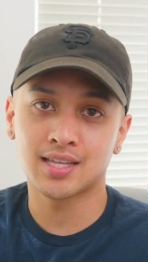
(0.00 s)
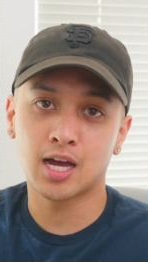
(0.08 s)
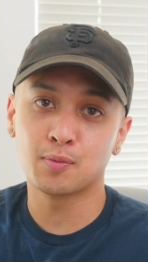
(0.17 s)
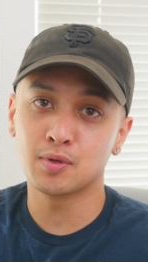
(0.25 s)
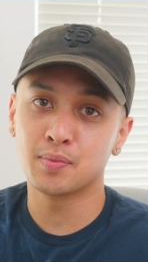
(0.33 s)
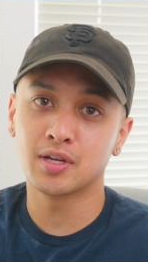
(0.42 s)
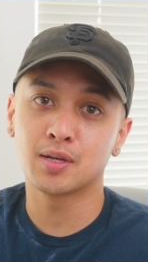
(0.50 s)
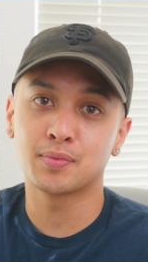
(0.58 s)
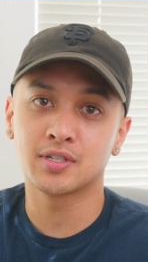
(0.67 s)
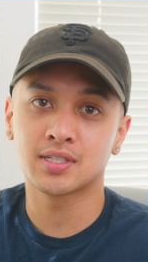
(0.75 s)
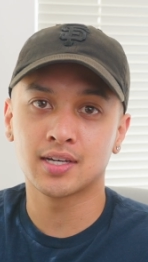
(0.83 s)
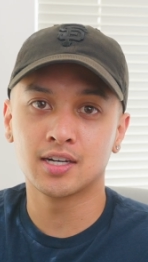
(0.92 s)
that help you build up
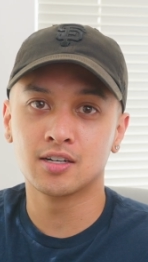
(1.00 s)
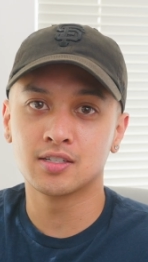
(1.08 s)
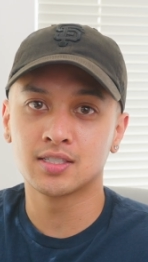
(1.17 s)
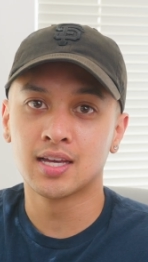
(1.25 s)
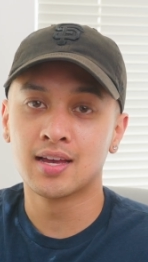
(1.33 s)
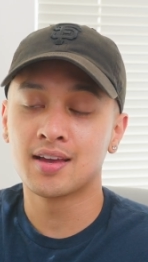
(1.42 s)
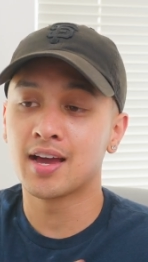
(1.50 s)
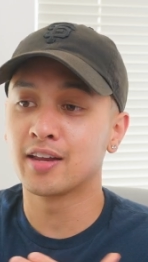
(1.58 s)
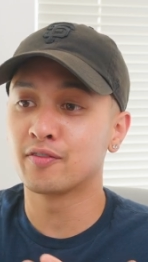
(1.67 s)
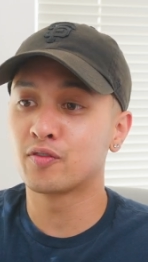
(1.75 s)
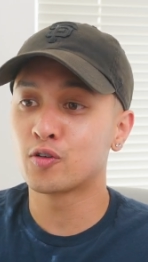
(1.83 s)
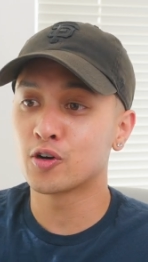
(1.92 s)
your skills,
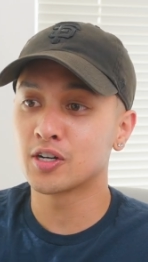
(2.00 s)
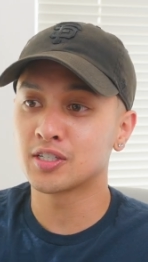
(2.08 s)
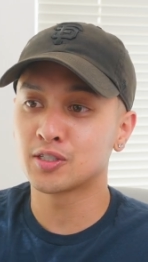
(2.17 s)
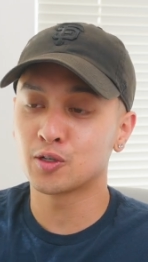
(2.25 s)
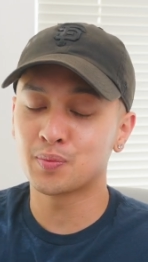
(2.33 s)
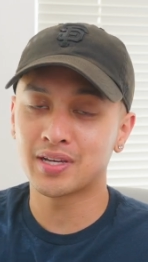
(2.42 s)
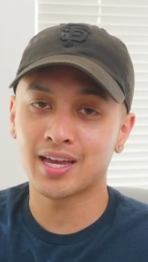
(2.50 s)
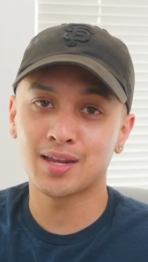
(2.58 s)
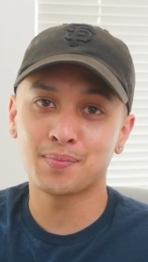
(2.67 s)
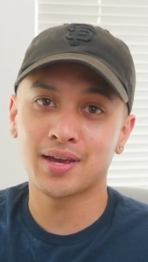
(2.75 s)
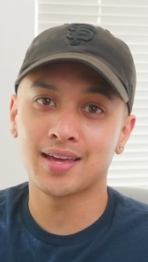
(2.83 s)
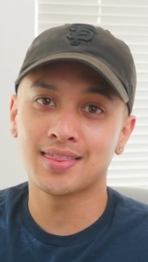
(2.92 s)
and of course, you'll be
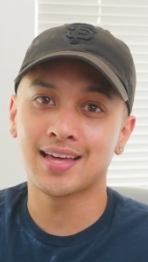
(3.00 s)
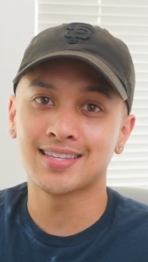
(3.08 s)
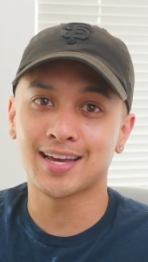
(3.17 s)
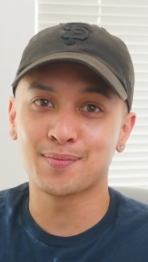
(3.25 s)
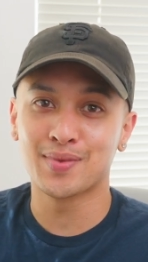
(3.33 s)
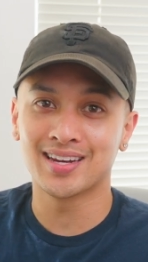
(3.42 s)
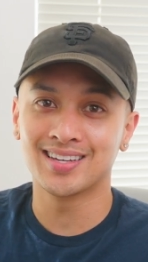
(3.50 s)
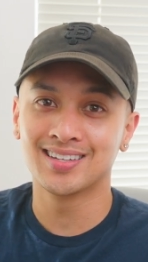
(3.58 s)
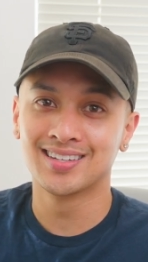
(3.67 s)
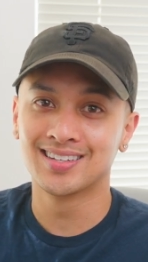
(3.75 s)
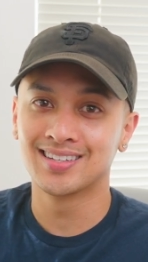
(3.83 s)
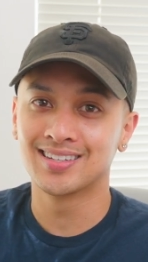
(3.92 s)
getting paid that tech money.
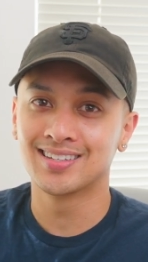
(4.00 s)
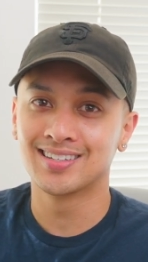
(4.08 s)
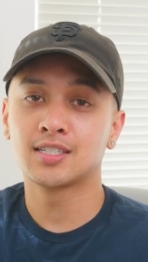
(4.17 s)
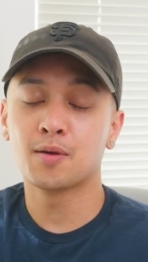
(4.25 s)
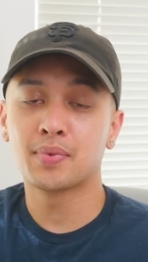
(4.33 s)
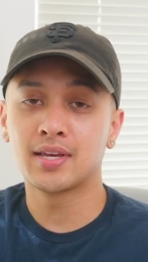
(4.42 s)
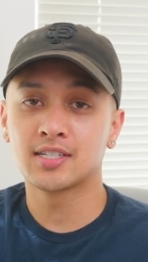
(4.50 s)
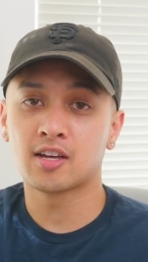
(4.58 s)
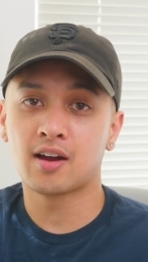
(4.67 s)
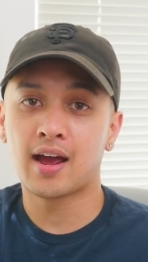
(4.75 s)
These companies are